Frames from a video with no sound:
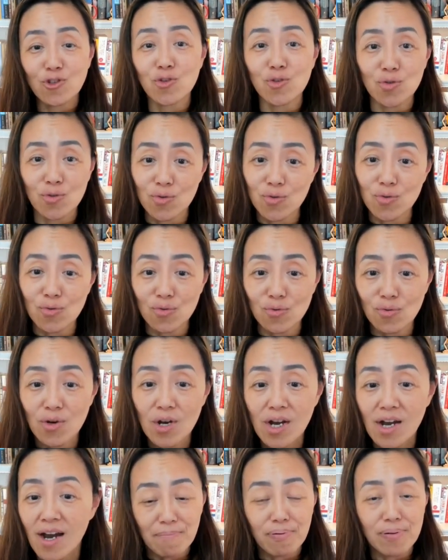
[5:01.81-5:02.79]
to
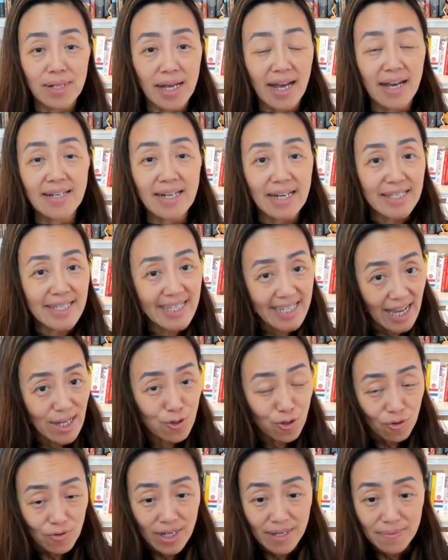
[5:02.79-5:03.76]
plan and
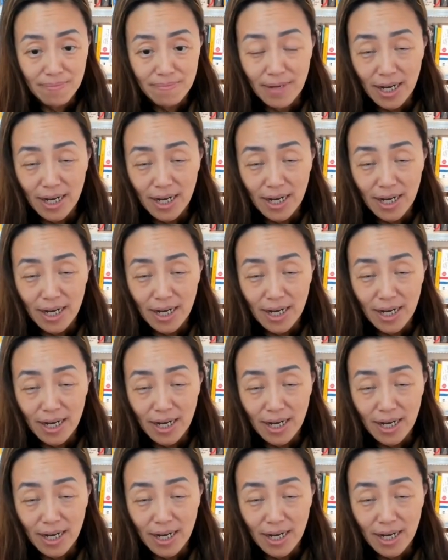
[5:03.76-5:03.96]
schedule them